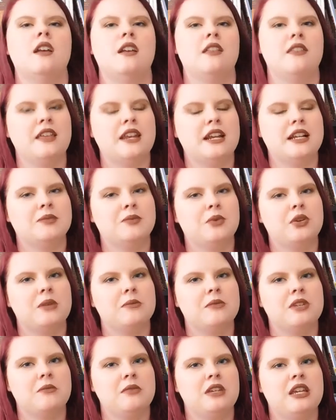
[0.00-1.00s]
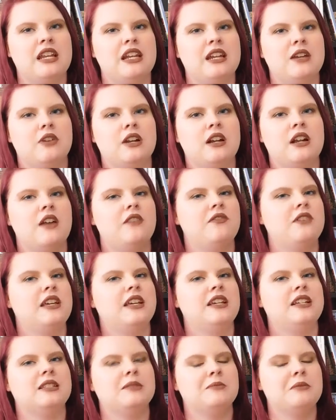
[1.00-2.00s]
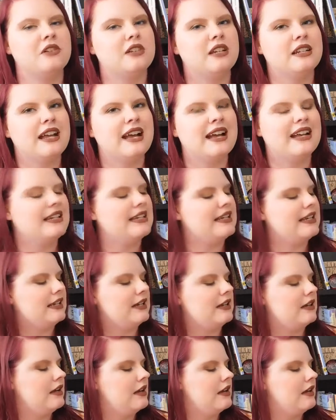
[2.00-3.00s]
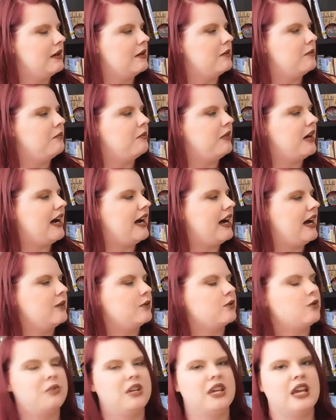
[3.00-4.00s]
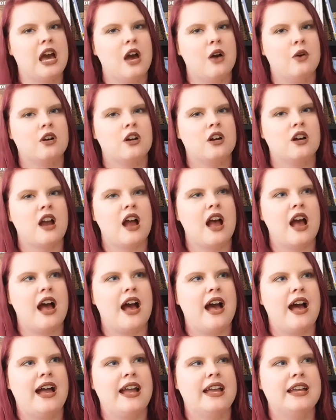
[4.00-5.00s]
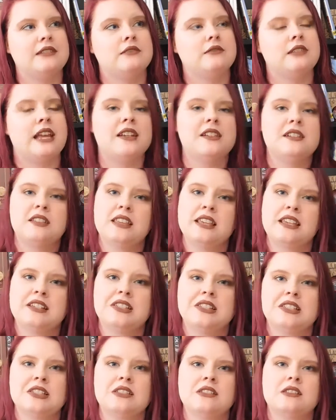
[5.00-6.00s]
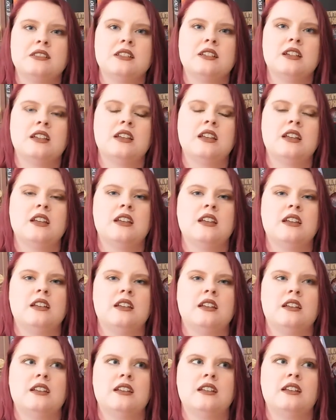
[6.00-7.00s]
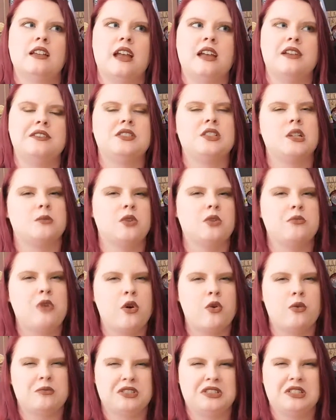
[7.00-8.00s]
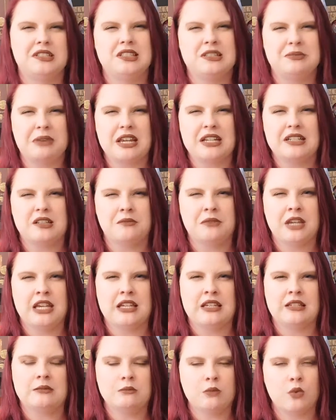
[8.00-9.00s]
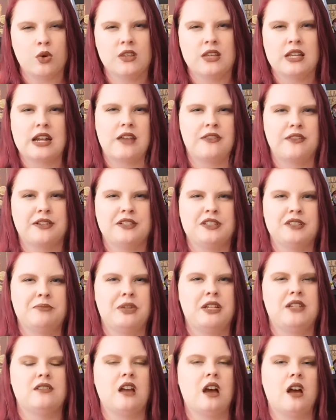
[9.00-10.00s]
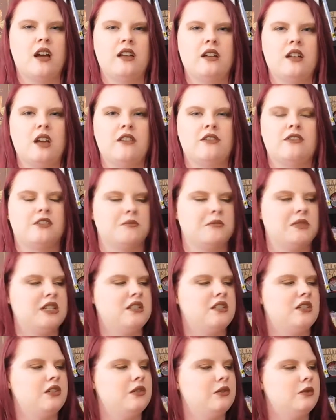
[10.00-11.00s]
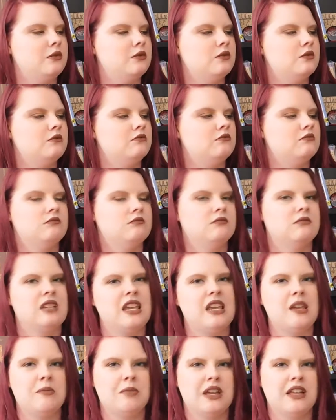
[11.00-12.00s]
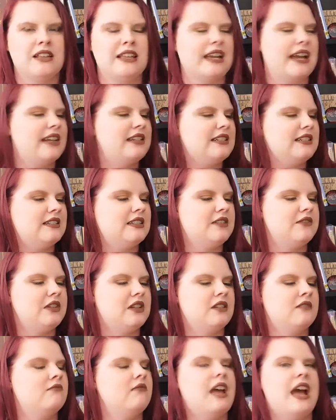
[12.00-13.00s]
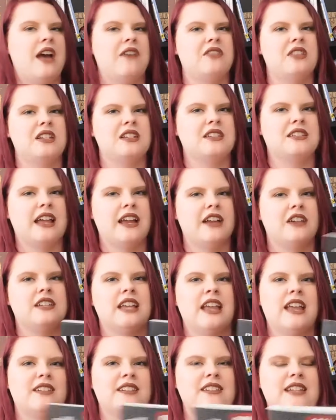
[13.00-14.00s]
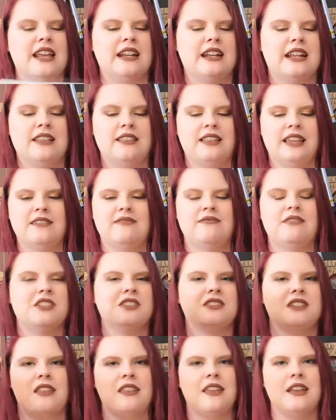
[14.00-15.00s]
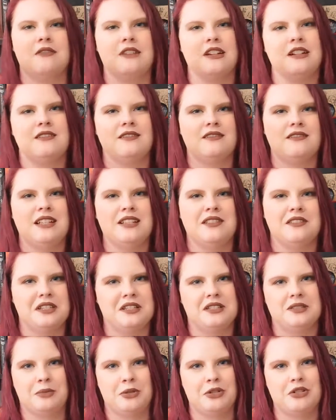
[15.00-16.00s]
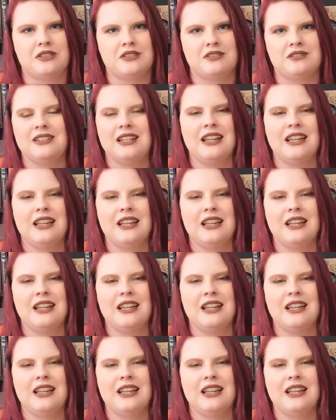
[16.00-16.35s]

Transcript: The next book I'm going to be getting rid of is Milk and Honey by Rupi Kaur. I liked this, and some of the poems did speak to me more than others, but not enough for me to keep it. Like, I didn't even have the desire to annotate it. Like, there's nothing written in this book.